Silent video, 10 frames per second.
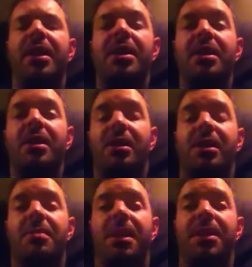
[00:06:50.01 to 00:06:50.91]
look
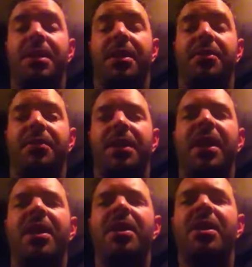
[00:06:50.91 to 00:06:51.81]
at myself,
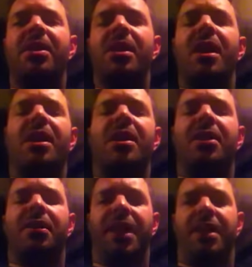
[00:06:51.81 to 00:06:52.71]
take a long hard
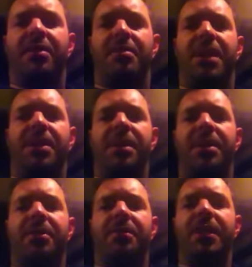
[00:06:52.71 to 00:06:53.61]
think of
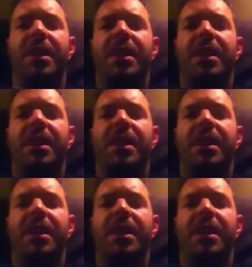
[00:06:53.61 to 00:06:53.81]
myself,